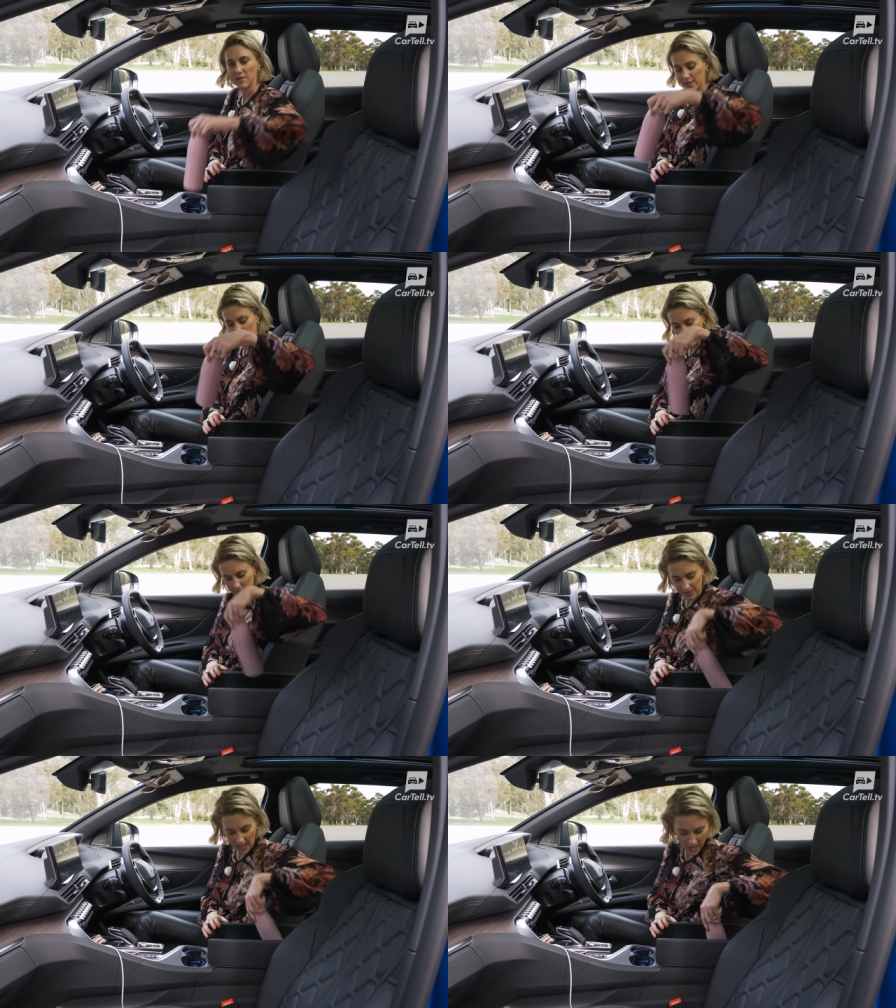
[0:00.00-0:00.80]
seriously
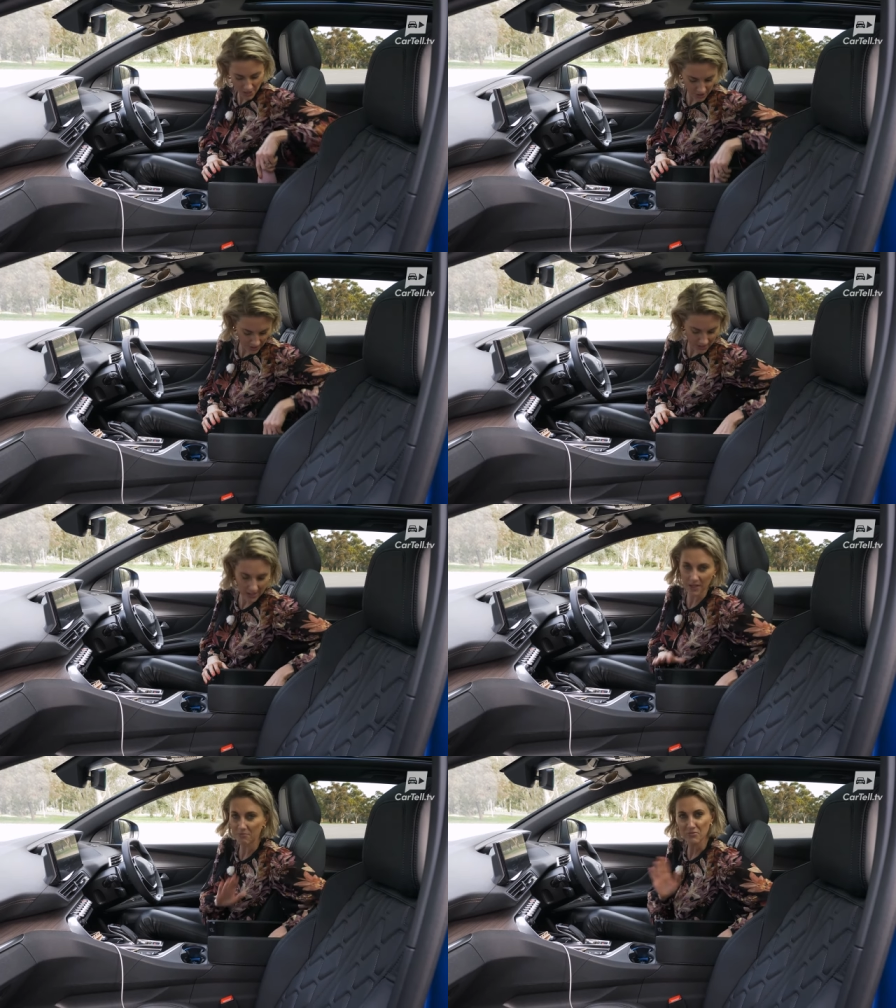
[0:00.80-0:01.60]
large things in
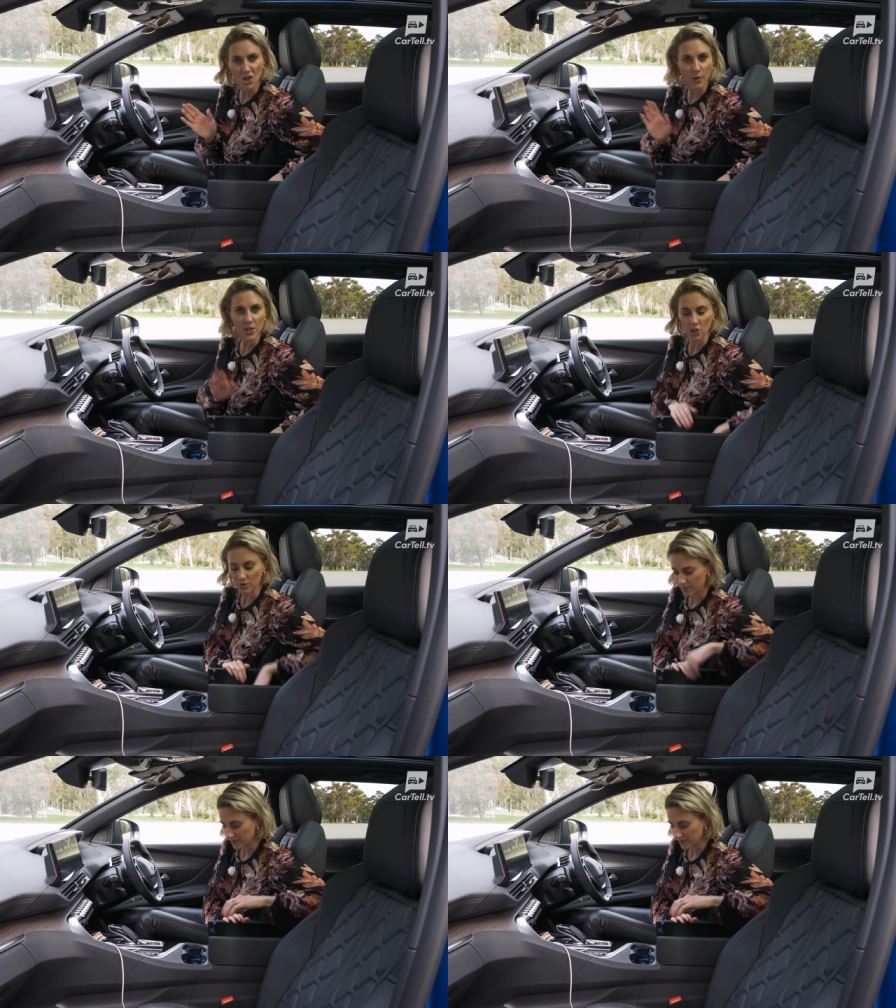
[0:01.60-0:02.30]
here, no issue.